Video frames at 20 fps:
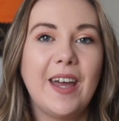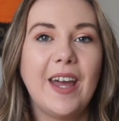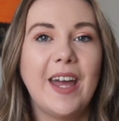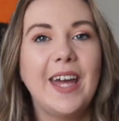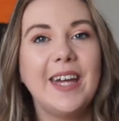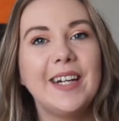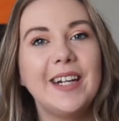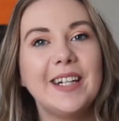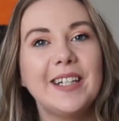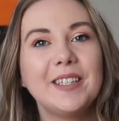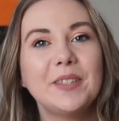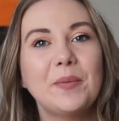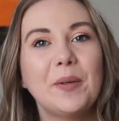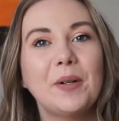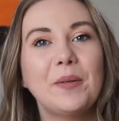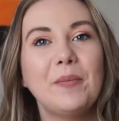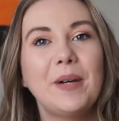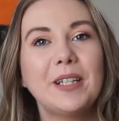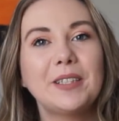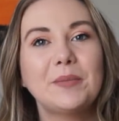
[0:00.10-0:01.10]
Hey guys,
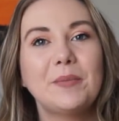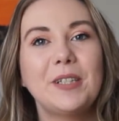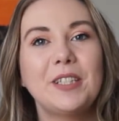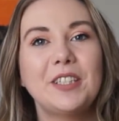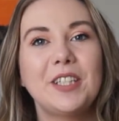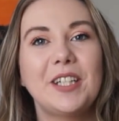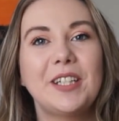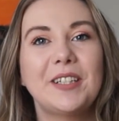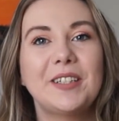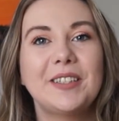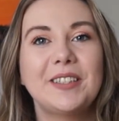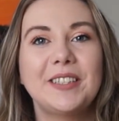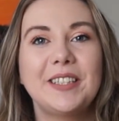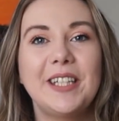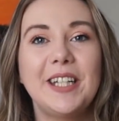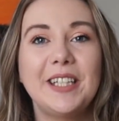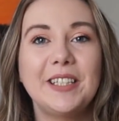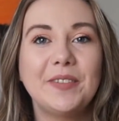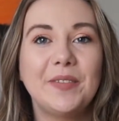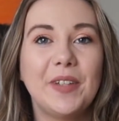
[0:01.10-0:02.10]
welcome back to my channel. In
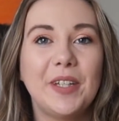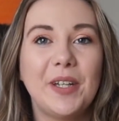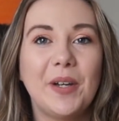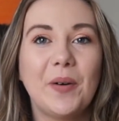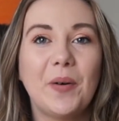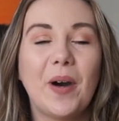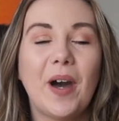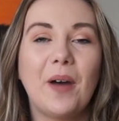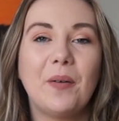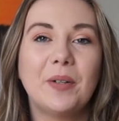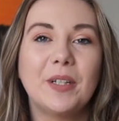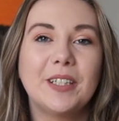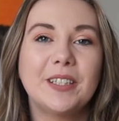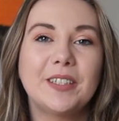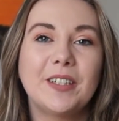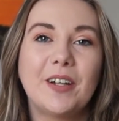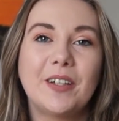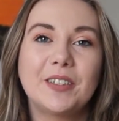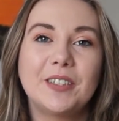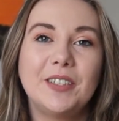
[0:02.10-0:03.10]
today's video, I want to
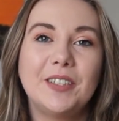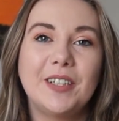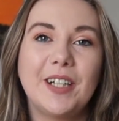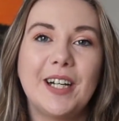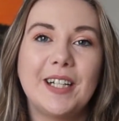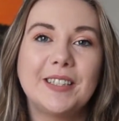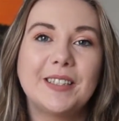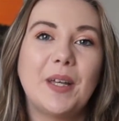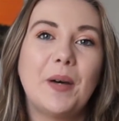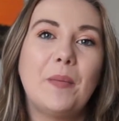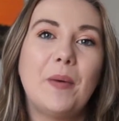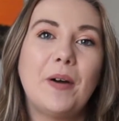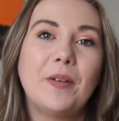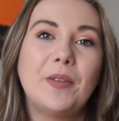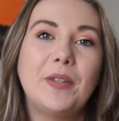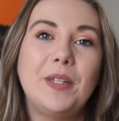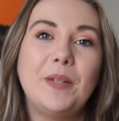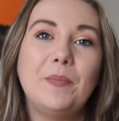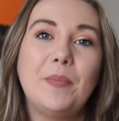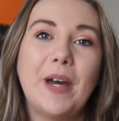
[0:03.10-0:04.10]
talk to you guys about
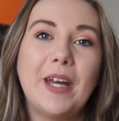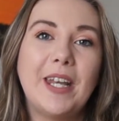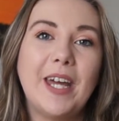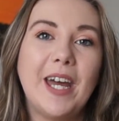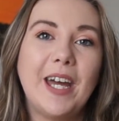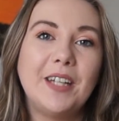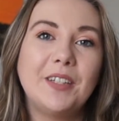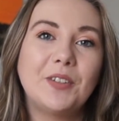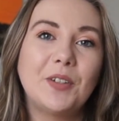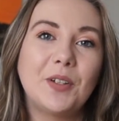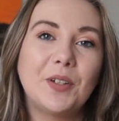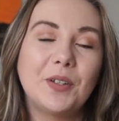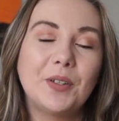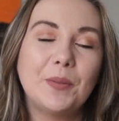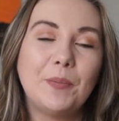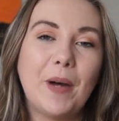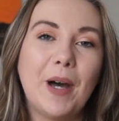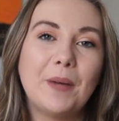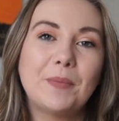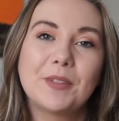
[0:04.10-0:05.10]
the Bedhead
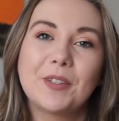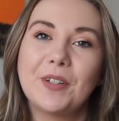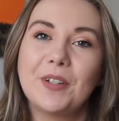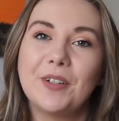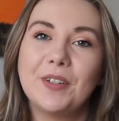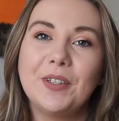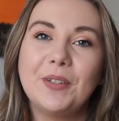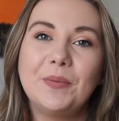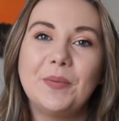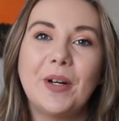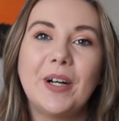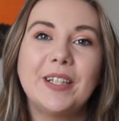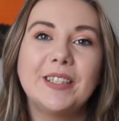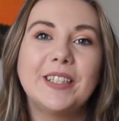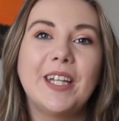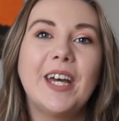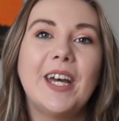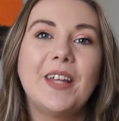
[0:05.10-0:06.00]
Curlipops Curling Wand.